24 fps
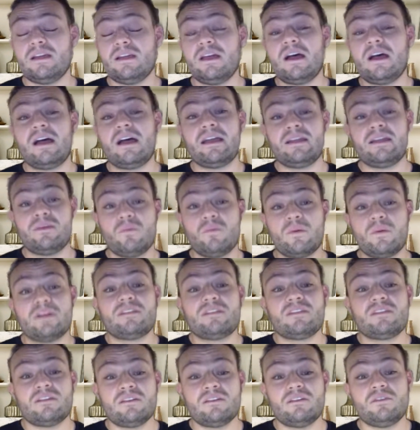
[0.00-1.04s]
I went
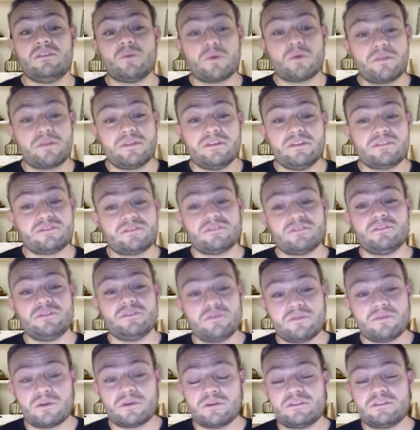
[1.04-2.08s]
to Northeastern
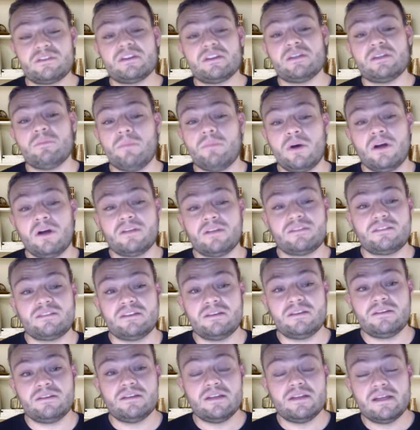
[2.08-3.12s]
University in
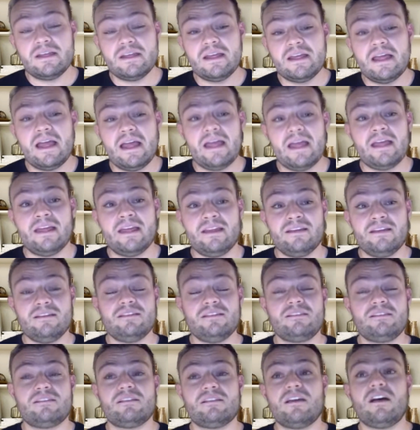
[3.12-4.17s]
Boston,
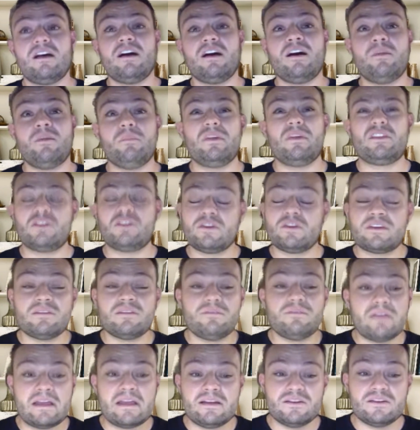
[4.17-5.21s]
and took
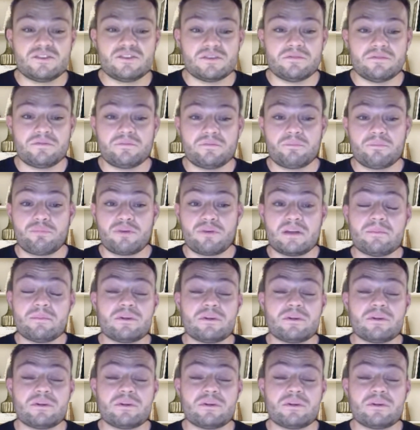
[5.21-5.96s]
advantage of pretty much